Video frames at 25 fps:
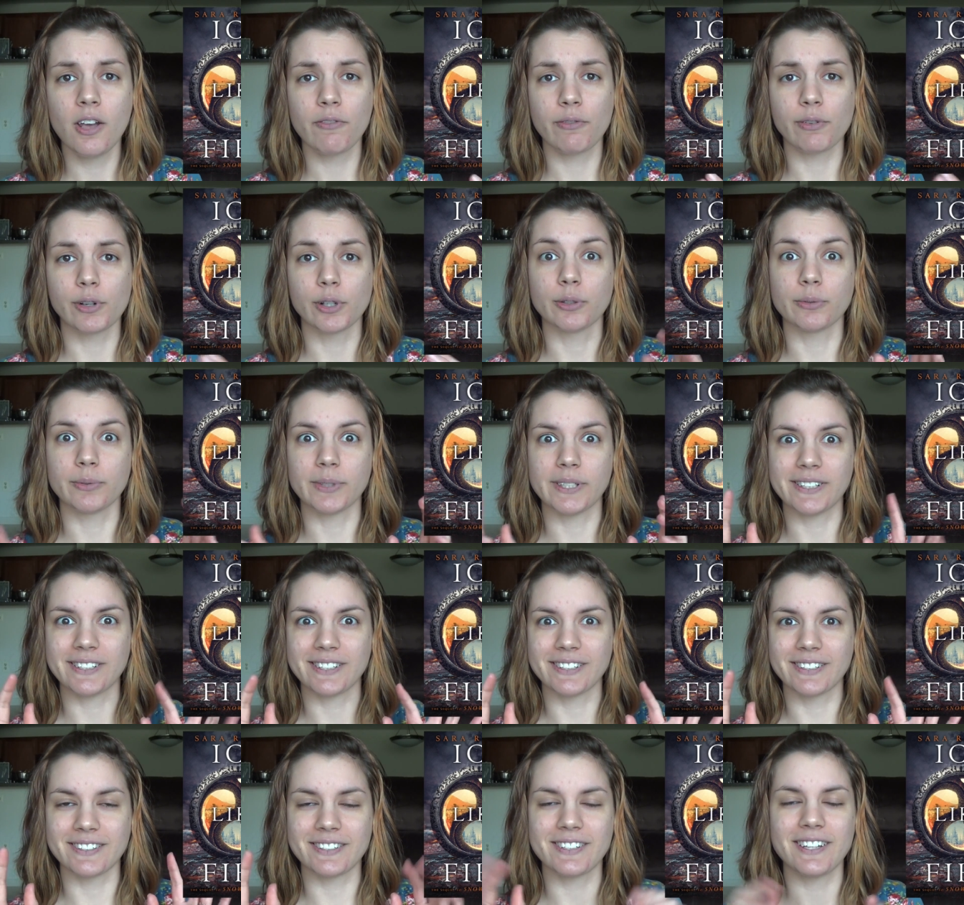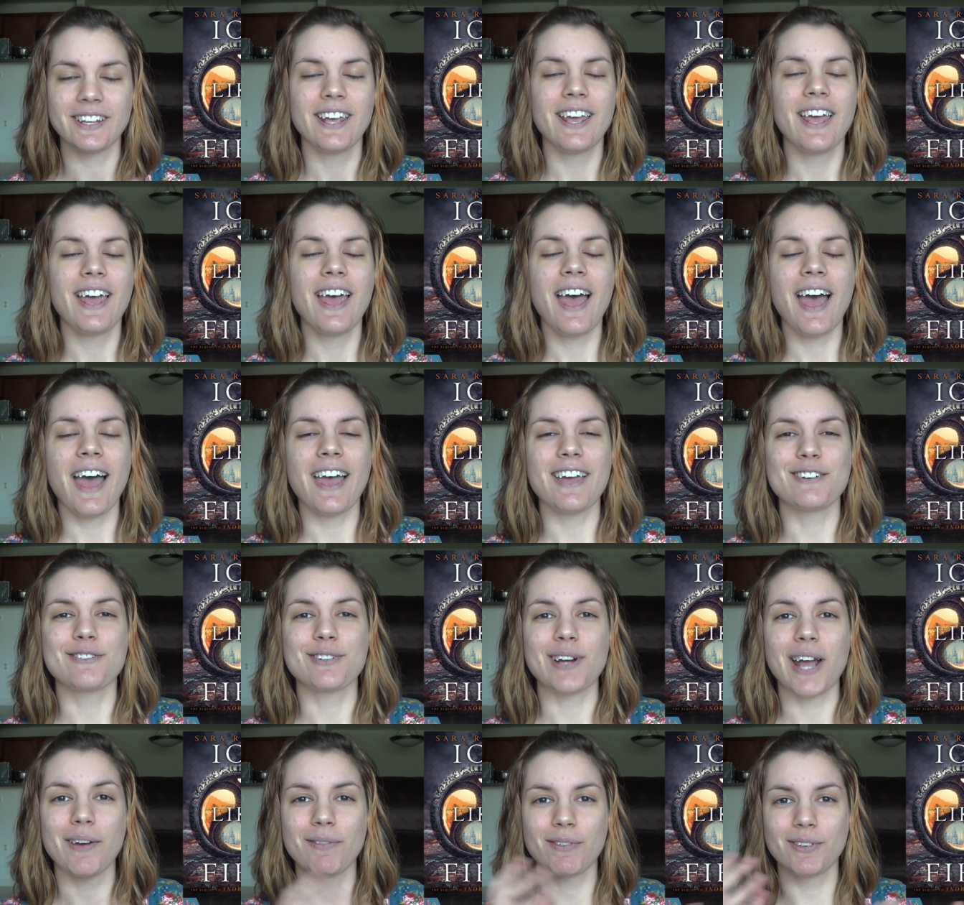for reasons
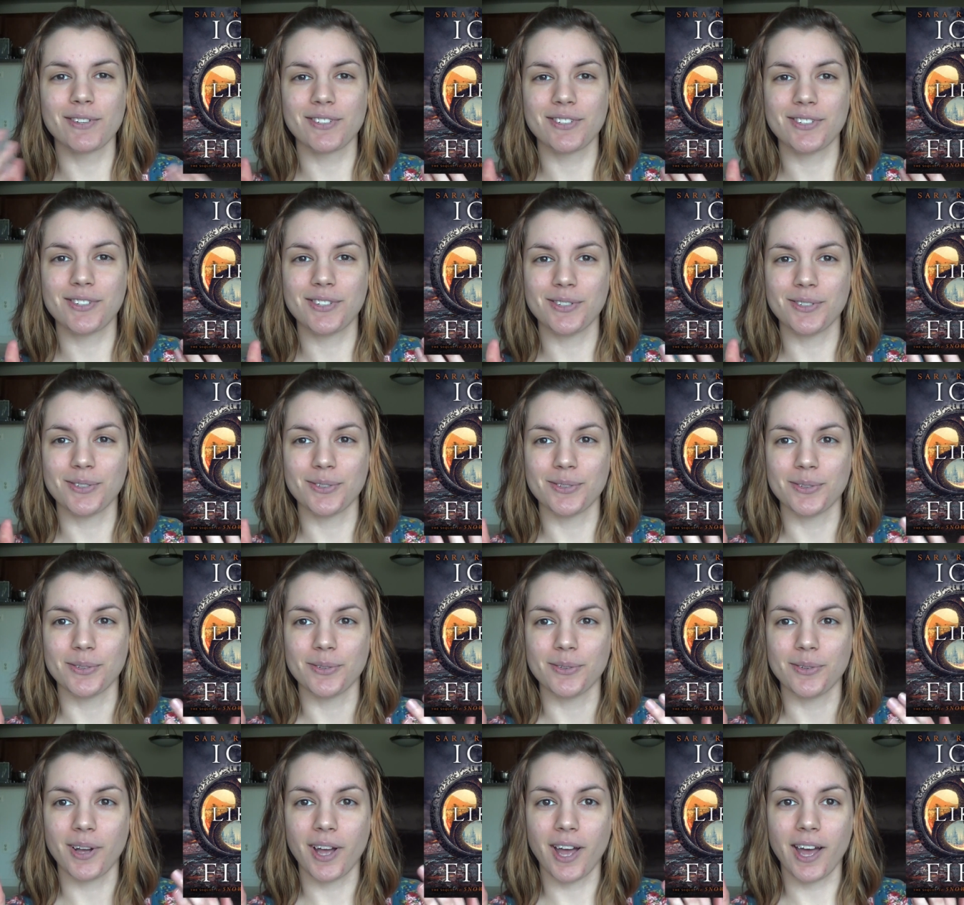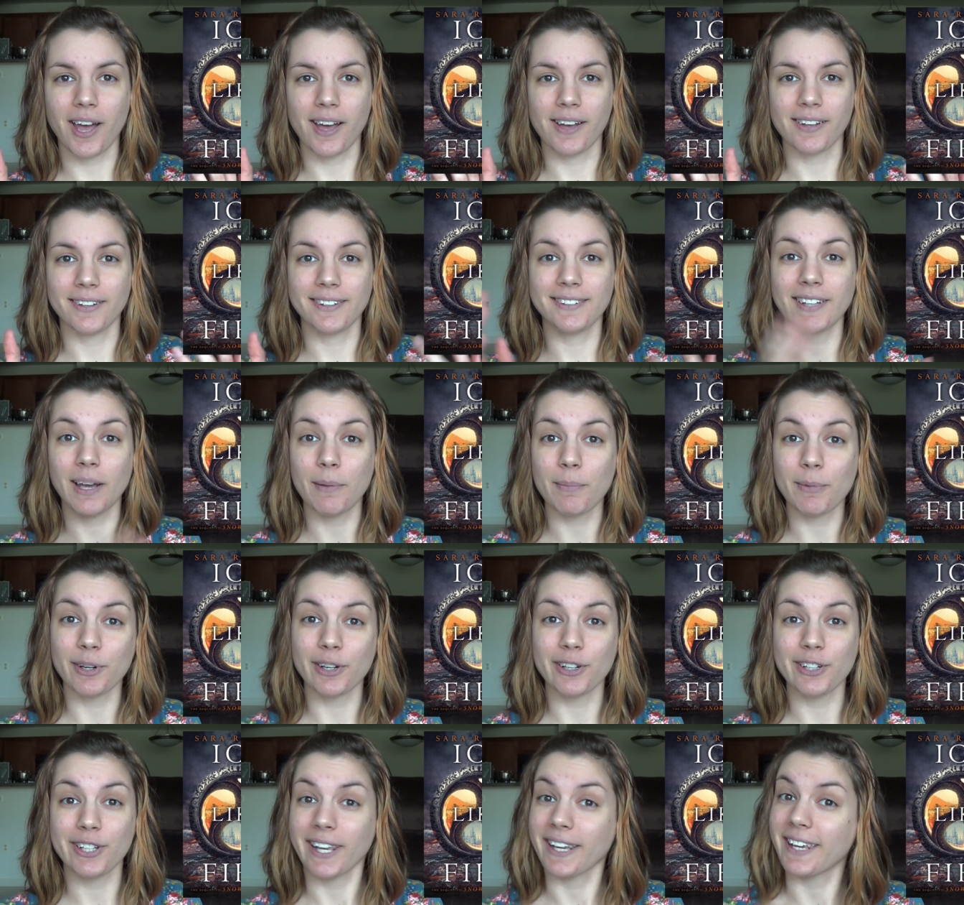and travels to uh,
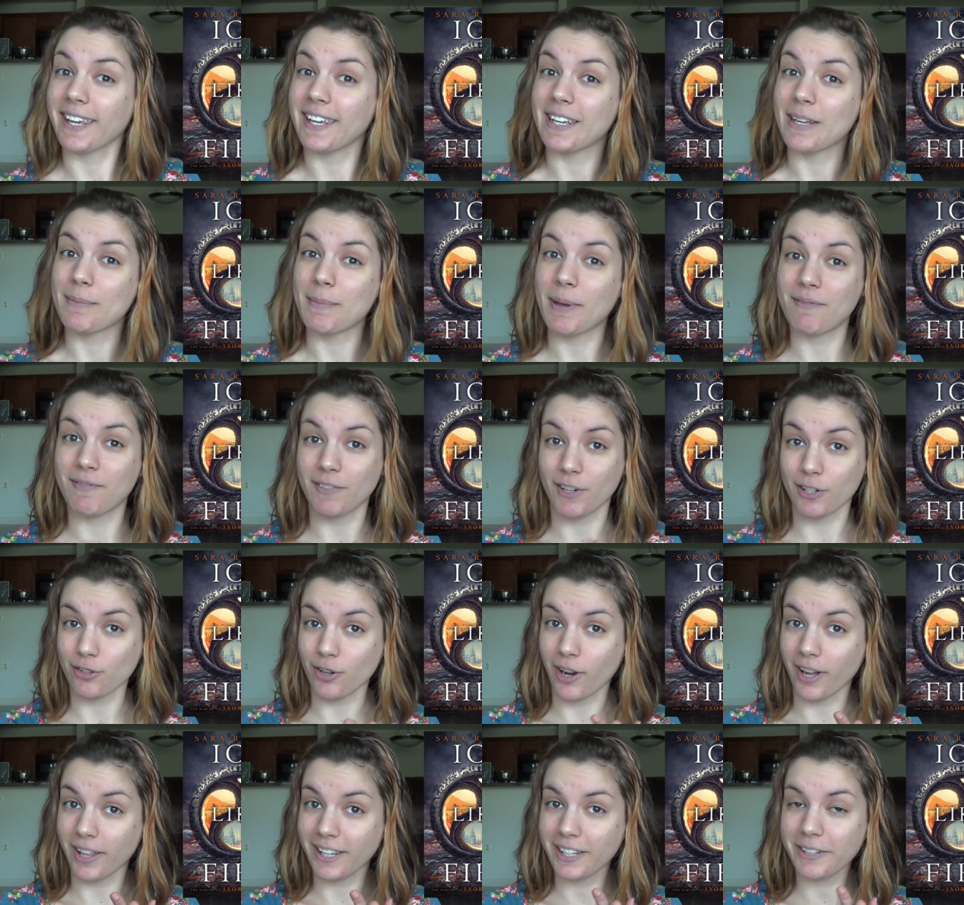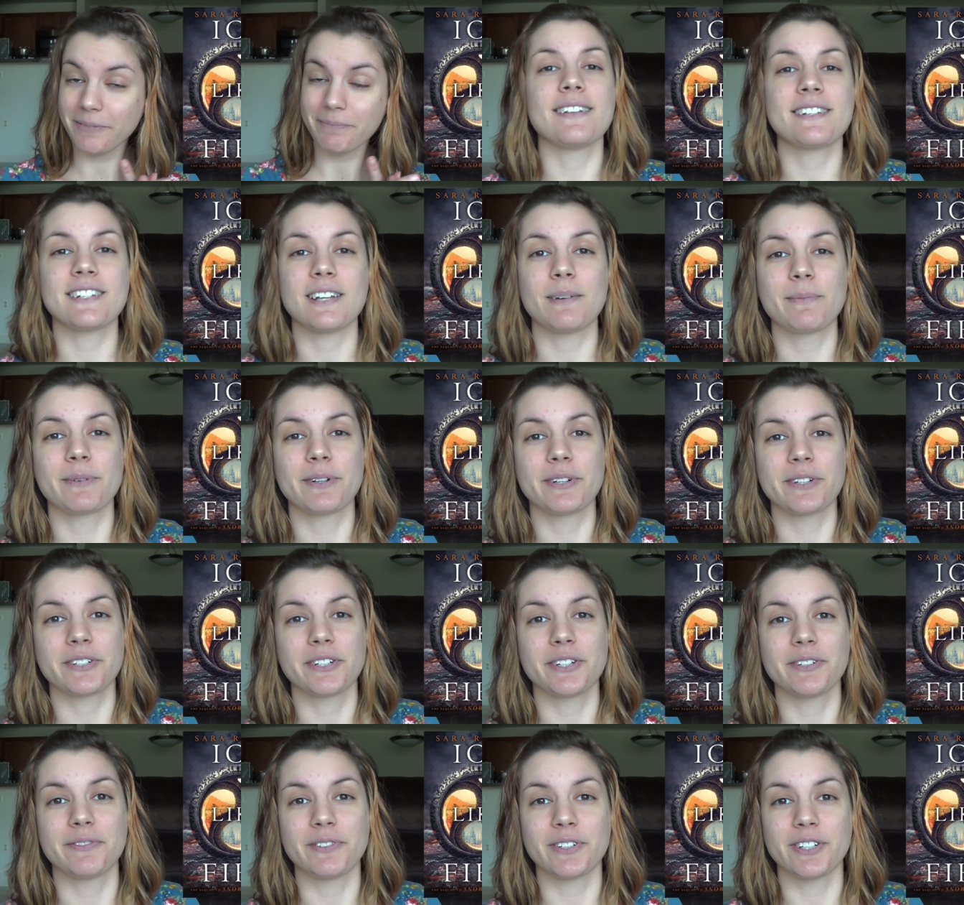Summer, Yakim, and Ventralli, and Summer
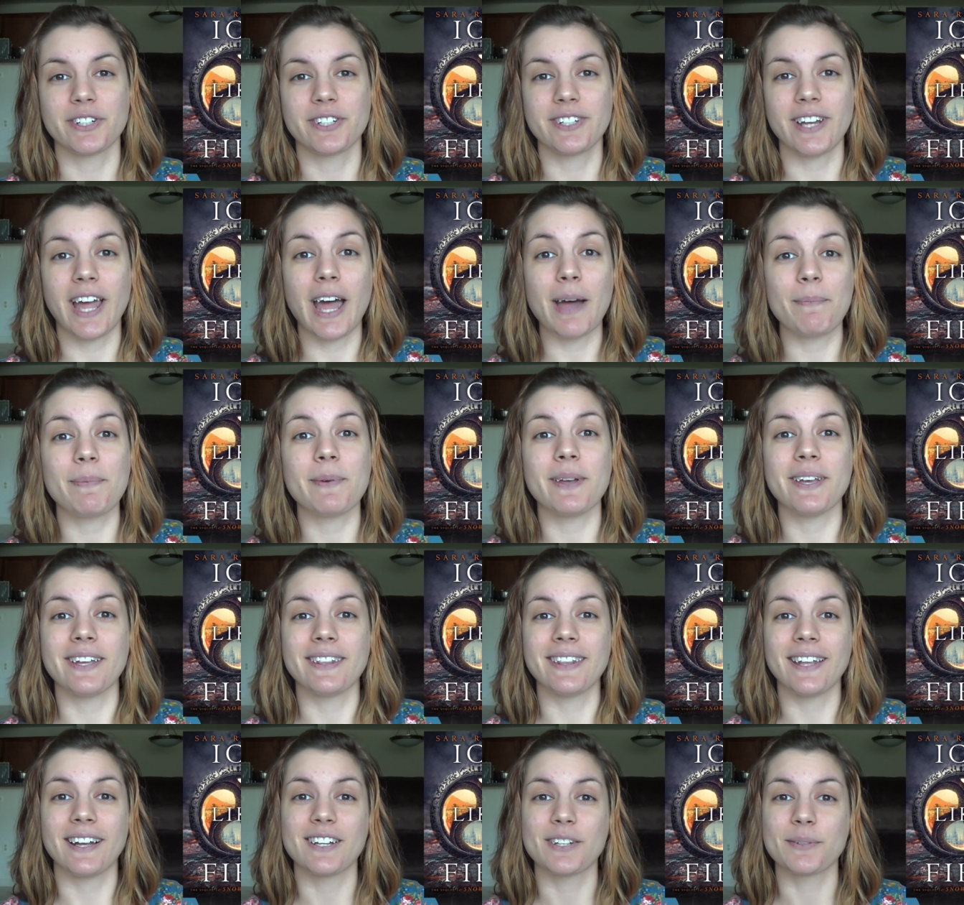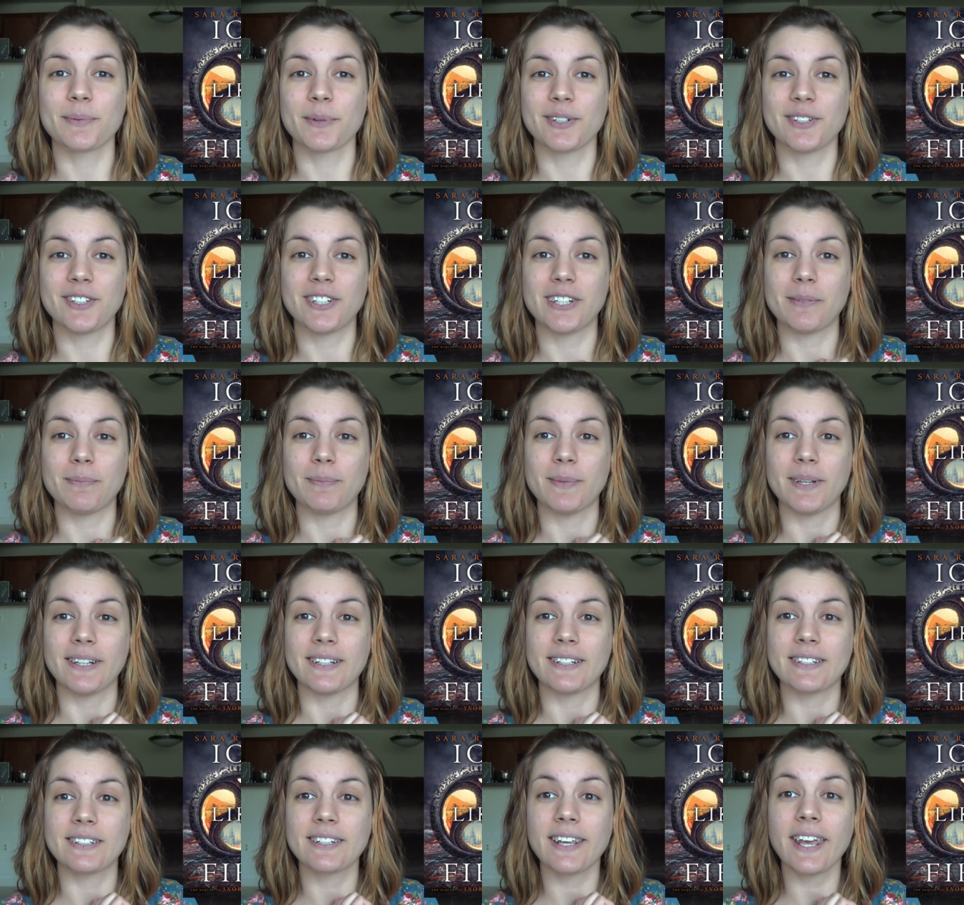is her first stop, and that is where she
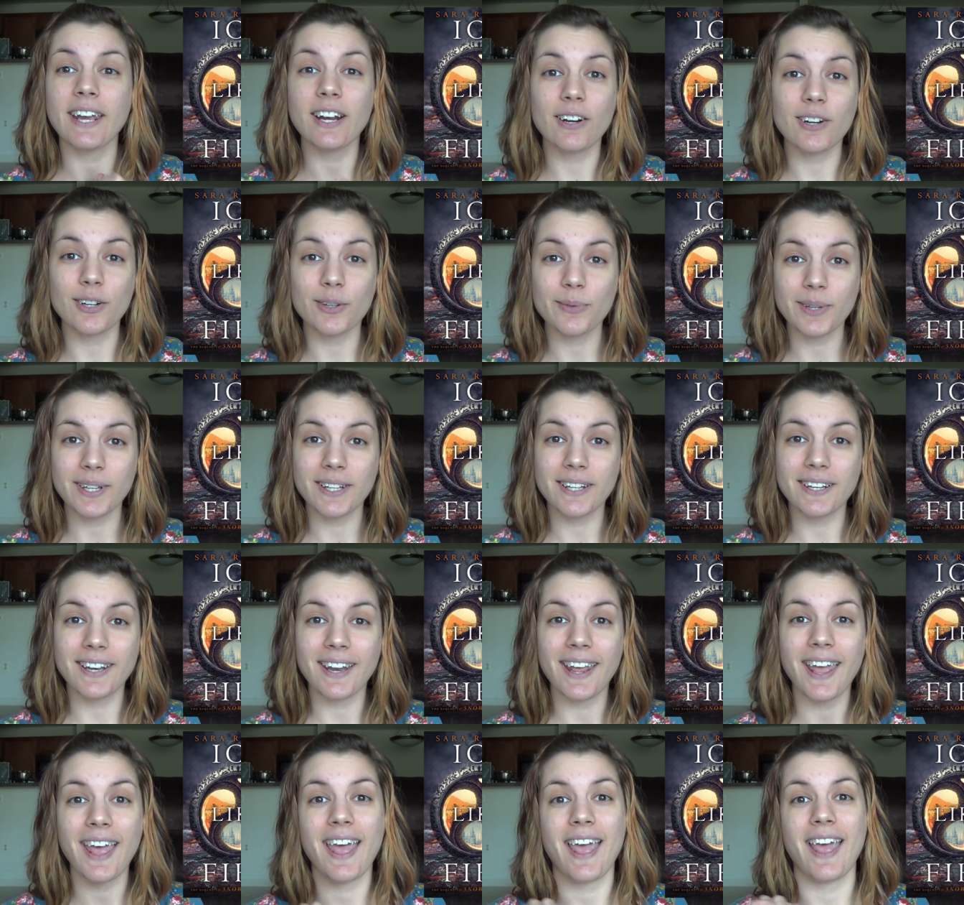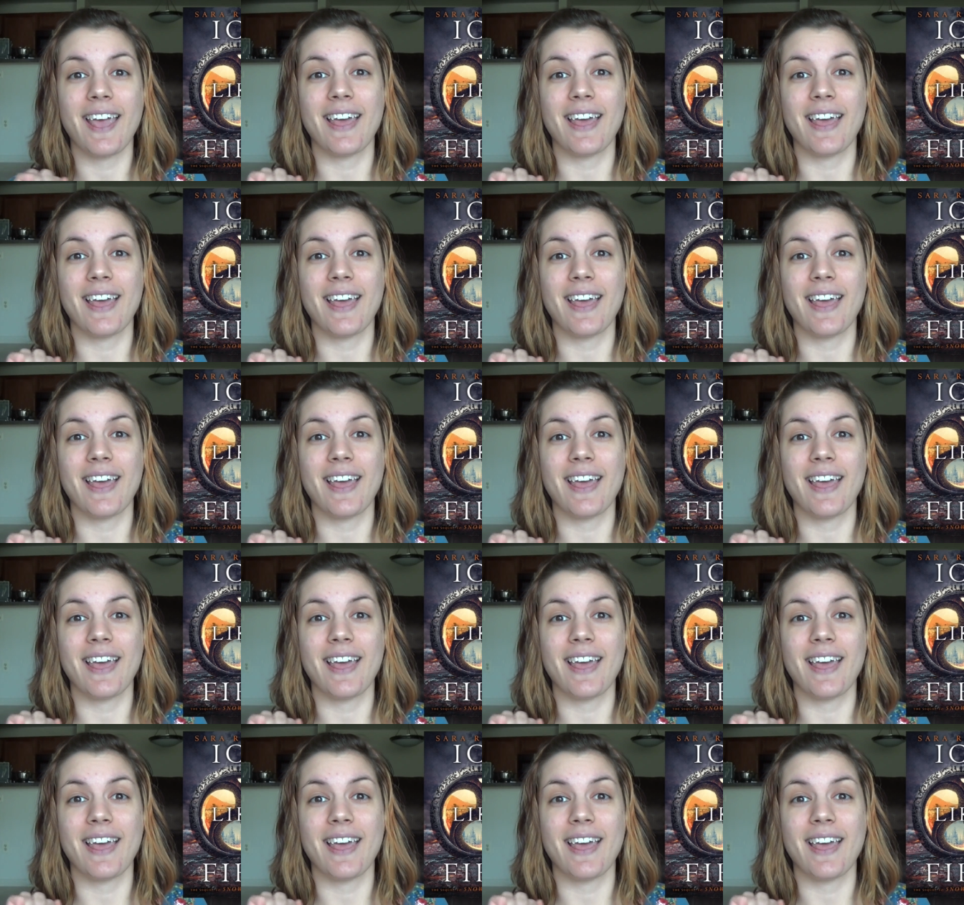meets Ceridwen,